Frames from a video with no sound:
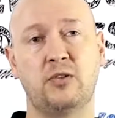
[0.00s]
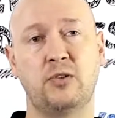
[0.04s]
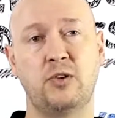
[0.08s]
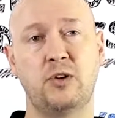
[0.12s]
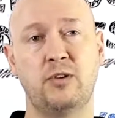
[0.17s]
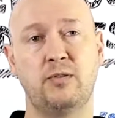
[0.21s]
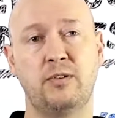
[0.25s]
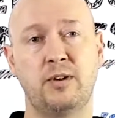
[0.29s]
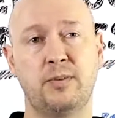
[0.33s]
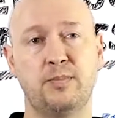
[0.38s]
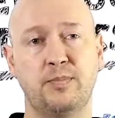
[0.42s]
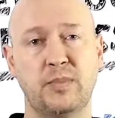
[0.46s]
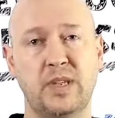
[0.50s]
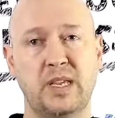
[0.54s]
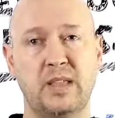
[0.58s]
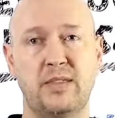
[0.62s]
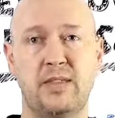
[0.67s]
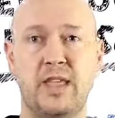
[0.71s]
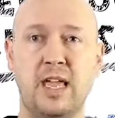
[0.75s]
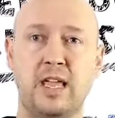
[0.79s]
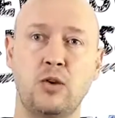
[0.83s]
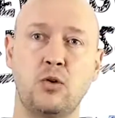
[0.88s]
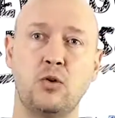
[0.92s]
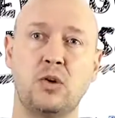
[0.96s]
server, in
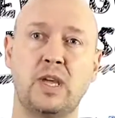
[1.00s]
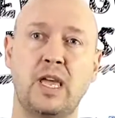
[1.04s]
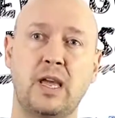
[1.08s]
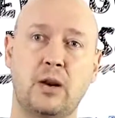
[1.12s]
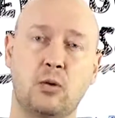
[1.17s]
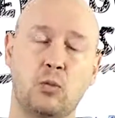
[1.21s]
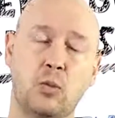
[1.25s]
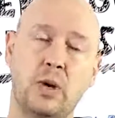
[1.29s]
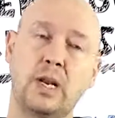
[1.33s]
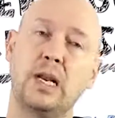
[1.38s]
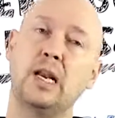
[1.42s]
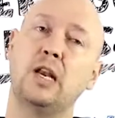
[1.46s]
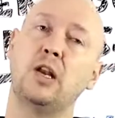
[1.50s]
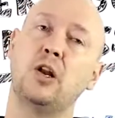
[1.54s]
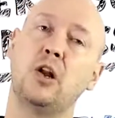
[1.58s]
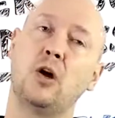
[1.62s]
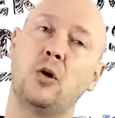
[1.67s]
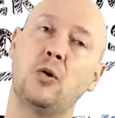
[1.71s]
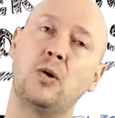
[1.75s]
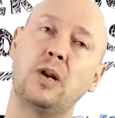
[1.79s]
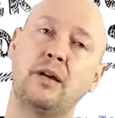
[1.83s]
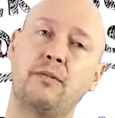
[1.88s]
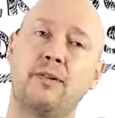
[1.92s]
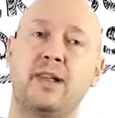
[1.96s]
that you get really
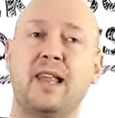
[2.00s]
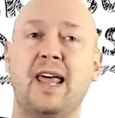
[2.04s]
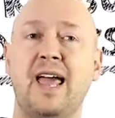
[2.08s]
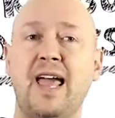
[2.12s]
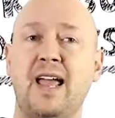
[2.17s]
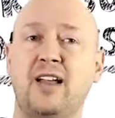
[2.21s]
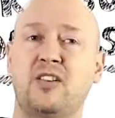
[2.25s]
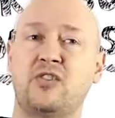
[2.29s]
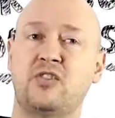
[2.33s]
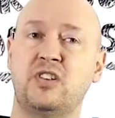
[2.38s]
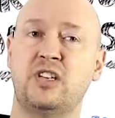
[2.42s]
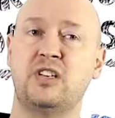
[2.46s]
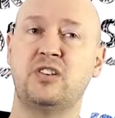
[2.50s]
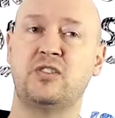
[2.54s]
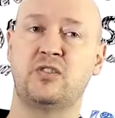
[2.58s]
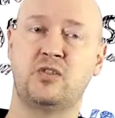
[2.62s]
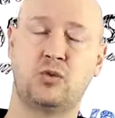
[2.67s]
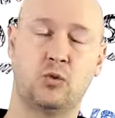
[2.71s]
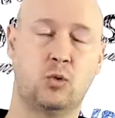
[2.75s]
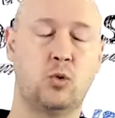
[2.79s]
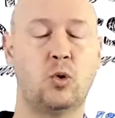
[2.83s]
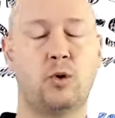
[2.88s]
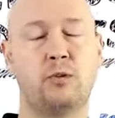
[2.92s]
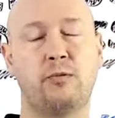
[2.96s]
low-level access
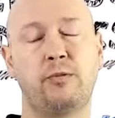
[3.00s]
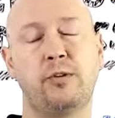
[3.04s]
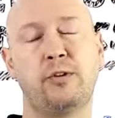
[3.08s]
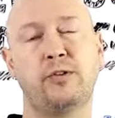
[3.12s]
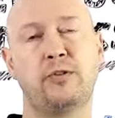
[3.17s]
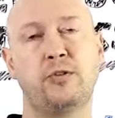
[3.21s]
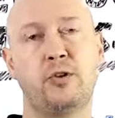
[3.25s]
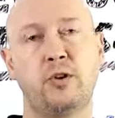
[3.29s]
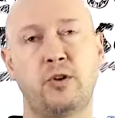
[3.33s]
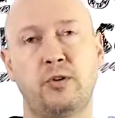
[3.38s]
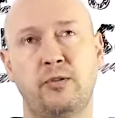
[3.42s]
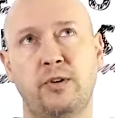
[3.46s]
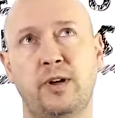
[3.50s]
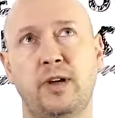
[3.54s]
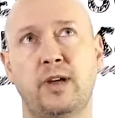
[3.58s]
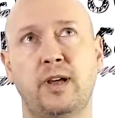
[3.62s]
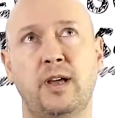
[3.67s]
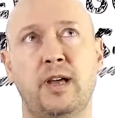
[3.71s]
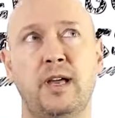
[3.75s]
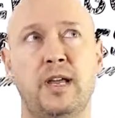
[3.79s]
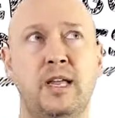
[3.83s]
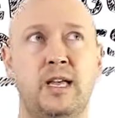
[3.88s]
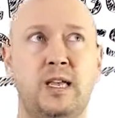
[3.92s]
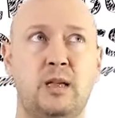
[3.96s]
to all of the
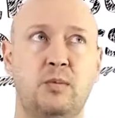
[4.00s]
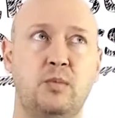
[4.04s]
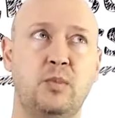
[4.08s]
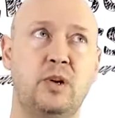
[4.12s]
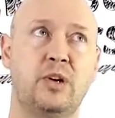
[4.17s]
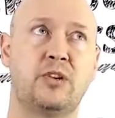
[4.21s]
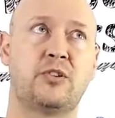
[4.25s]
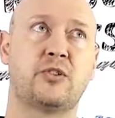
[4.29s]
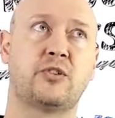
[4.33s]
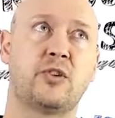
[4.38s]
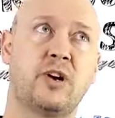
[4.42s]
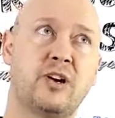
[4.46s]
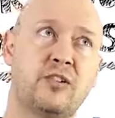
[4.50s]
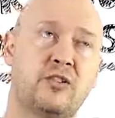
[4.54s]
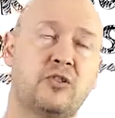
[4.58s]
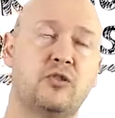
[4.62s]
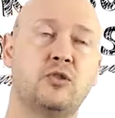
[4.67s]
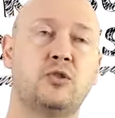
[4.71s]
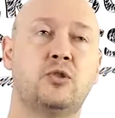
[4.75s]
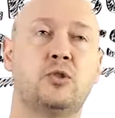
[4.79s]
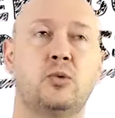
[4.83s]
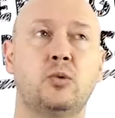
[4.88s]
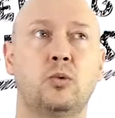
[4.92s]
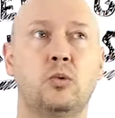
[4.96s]
server
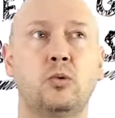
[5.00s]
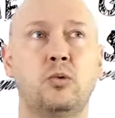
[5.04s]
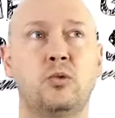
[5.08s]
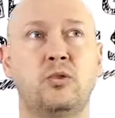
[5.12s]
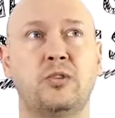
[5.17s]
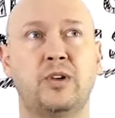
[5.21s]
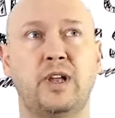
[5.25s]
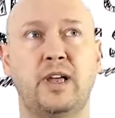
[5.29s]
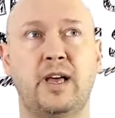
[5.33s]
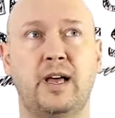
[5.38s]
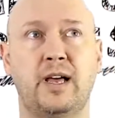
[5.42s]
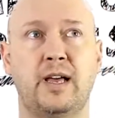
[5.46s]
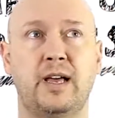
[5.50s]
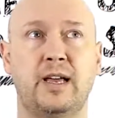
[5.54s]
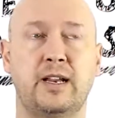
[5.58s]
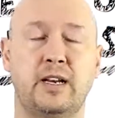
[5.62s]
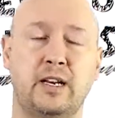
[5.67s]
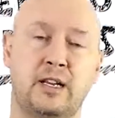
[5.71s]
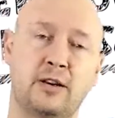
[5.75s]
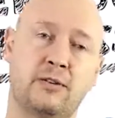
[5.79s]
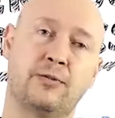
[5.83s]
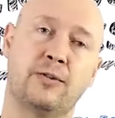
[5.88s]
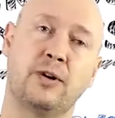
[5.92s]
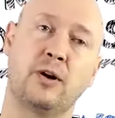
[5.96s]
administration tools and
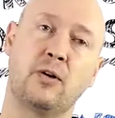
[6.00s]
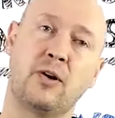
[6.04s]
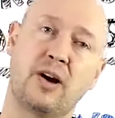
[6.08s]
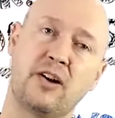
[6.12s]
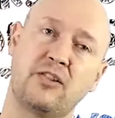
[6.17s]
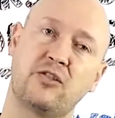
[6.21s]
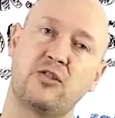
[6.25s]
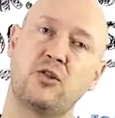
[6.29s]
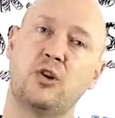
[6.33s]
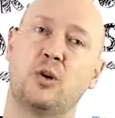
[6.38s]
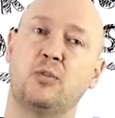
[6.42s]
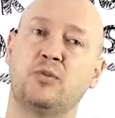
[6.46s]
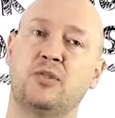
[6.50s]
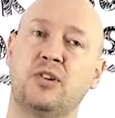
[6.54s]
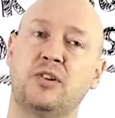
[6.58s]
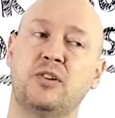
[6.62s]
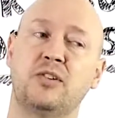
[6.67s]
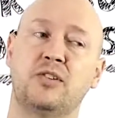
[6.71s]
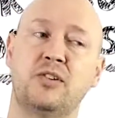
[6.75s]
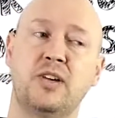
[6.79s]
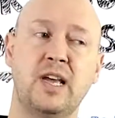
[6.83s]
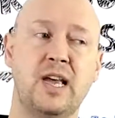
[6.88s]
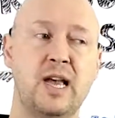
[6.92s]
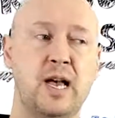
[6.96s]
configuration
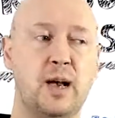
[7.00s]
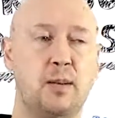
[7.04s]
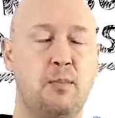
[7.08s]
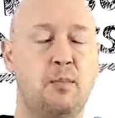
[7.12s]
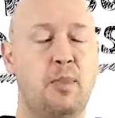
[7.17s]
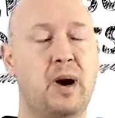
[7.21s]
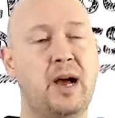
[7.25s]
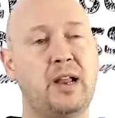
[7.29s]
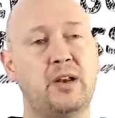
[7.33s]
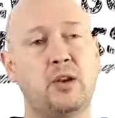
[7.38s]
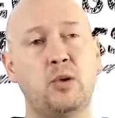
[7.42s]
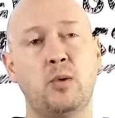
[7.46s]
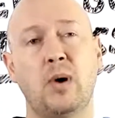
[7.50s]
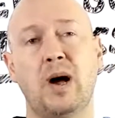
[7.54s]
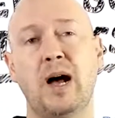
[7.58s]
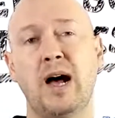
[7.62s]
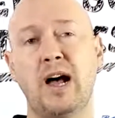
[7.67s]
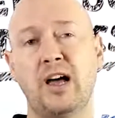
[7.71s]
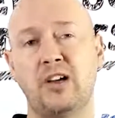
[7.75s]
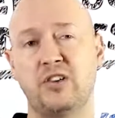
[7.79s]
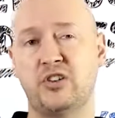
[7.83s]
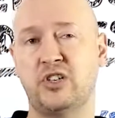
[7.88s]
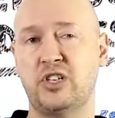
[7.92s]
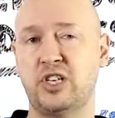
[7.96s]
options, but you
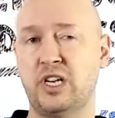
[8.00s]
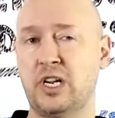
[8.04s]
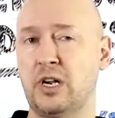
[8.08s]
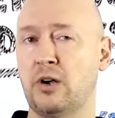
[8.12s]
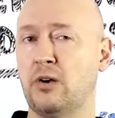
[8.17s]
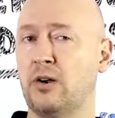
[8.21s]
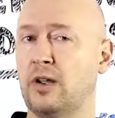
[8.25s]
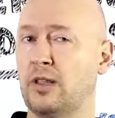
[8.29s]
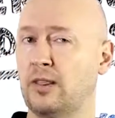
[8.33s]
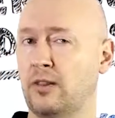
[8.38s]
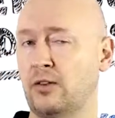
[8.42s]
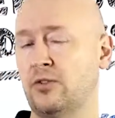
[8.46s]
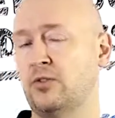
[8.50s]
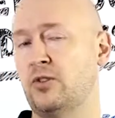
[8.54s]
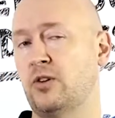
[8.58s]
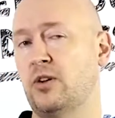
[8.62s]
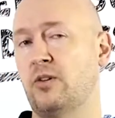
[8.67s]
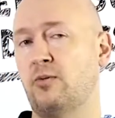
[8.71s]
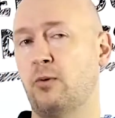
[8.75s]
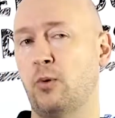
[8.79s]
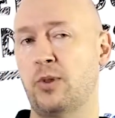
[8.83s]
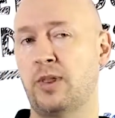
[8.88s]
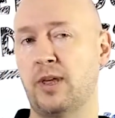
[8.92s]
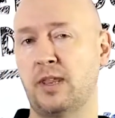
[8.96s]
are sharing the
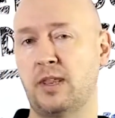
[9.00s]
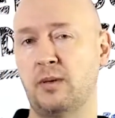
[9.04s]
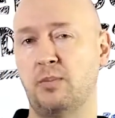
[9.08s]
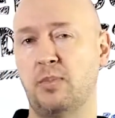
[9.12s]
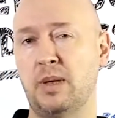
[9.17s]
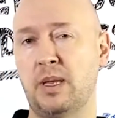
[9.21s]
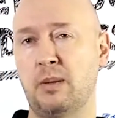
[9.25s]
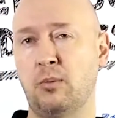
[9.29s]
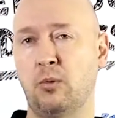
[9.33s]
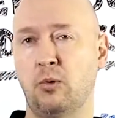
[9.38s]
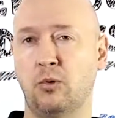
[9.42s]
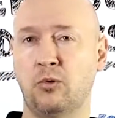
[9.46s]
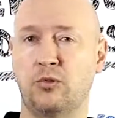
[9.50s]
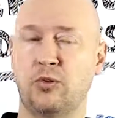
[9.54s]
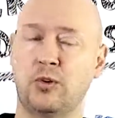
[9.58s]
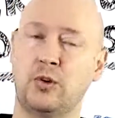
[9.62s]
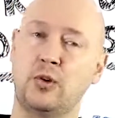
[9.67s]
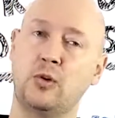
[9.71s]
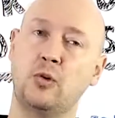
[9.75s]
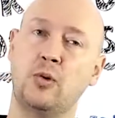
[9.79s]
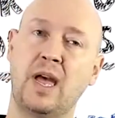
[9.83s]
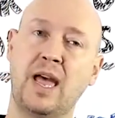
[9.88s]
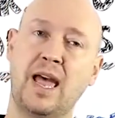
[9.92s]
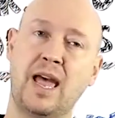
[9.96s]
server with other people, so
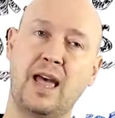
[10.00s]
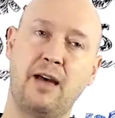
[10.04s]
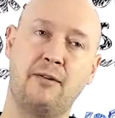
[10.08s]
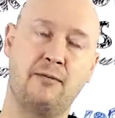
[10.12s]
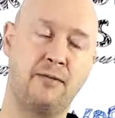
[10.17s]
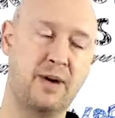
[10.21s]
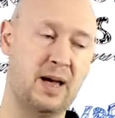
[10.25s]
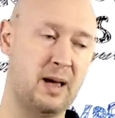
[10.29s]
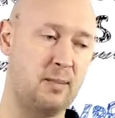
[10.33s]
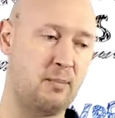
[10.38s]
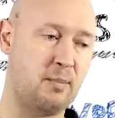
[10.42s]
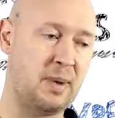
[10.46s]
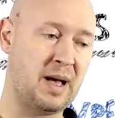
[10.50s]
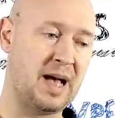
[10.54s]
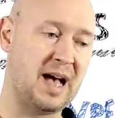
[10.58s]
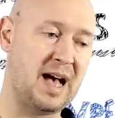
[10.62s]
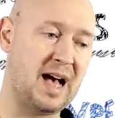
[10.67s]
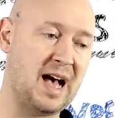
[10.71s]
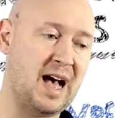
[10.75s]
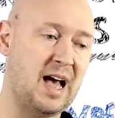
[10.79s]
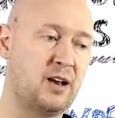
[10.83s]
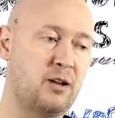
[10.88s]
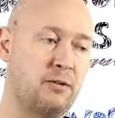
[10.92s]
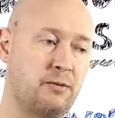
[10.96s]
you have a
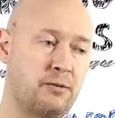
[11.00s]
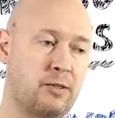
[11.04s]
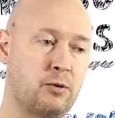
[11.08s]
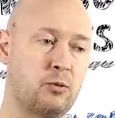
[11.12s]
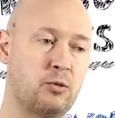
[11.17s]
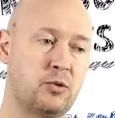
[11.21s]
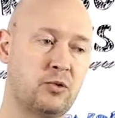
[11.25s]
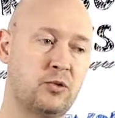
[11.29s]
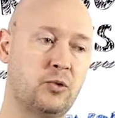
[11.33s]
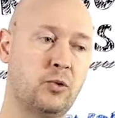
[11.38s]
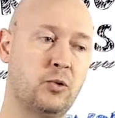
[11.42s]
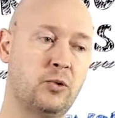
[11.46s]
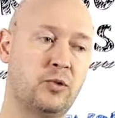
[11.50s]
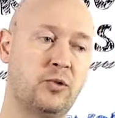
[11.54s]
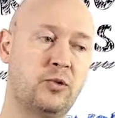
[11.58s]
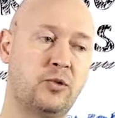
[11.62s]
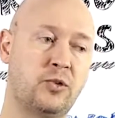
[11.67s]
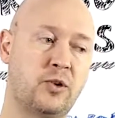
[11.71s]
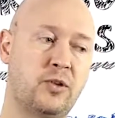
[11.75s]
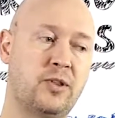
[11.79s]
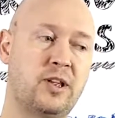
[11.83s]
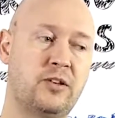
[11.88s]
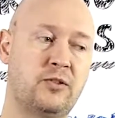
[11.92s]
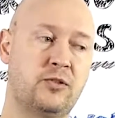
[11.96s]
part of the resources
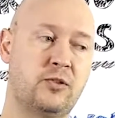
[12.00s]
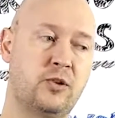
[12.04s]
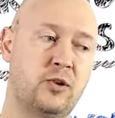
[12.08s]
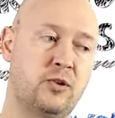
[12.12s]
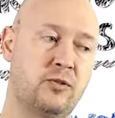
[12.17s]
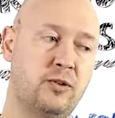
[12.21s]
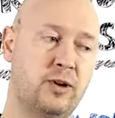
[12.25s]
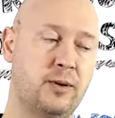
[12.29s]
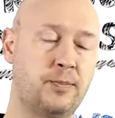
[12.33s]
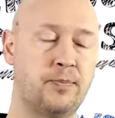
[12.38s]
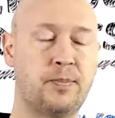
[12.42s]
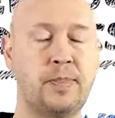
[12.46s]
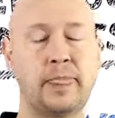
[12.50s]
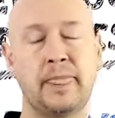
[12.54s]
on that server.